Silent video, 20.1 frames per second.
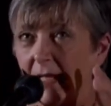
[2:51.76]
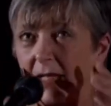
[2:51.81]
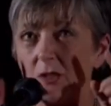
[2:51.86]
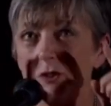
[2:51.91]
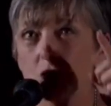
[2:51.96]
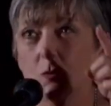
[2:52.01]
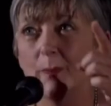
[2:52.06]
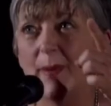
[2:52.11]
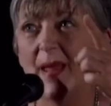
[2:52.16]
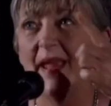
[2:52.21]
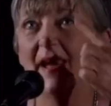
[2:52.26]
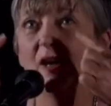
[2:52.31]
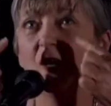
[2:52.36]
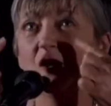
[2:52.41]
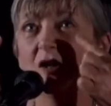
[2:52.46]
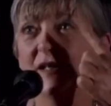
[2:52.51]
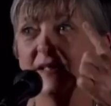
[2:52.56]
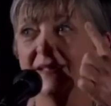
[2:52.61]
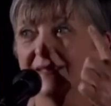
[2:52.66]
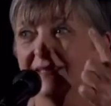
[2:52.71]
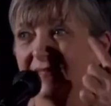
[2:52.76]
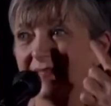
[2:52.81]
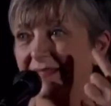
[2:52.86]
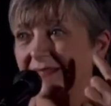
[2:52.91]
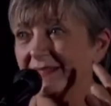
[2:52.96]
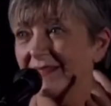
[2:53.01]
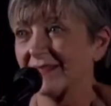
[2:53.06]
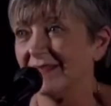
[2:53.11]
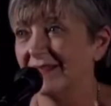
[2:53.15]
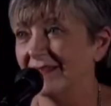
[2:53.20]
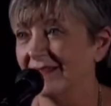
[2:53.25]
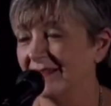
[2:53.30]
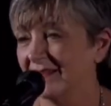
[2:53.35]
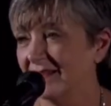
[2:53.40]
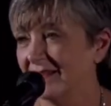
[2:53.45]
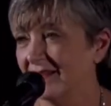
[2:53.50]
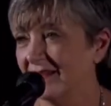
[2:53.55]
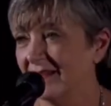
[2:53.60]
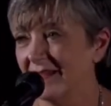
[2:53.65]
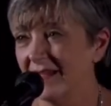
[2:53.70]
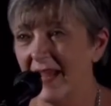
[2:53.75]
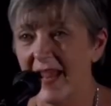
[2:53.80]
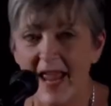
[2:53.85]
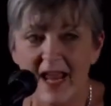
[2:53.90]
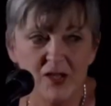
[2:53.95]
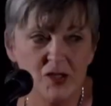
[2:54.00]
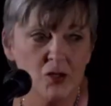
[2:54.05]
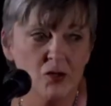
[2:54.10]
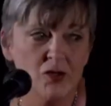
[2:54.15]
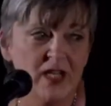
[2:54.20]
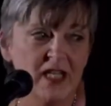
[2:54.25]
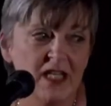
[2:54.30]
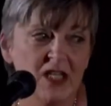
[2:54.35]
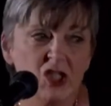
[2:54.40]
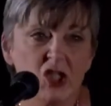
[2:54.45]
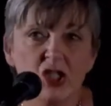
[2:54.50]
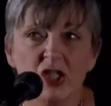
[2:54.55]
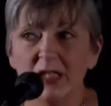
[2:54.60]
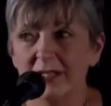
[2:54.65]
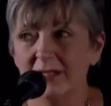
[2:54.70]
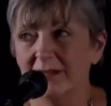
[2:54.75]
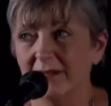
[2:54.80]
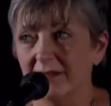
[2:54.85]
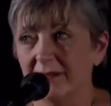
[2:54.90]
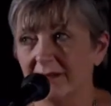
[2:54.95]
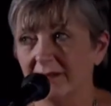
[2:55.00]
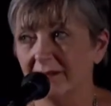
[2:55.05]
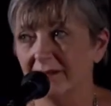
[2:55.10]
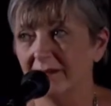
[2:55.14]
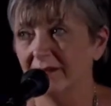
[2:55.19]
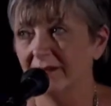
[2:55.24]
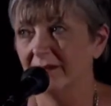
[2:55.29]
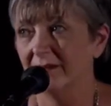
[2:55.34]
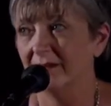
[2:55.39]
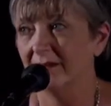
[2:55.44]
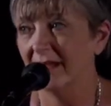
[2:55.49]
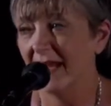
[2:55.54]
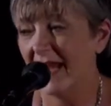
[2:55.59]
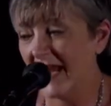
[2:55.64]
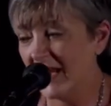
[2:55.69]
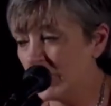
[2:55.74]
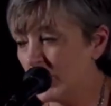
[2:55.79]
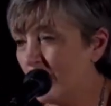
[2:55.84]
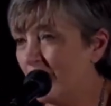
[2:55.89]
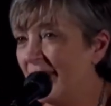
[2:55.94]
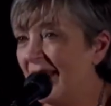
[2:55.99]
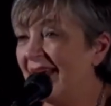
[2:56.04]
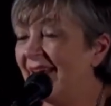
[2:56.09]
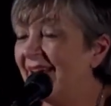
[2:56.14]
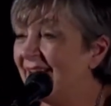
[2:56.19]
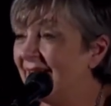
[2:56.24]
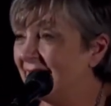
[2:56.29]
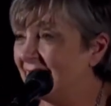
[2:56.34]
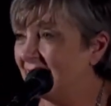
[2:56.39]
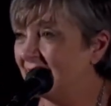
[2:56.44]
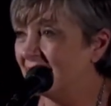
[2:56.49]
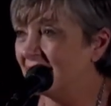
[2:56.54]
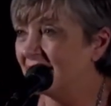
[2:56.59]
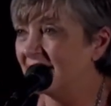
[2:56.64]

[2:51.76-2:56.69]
is your parents and your kitchen and your bed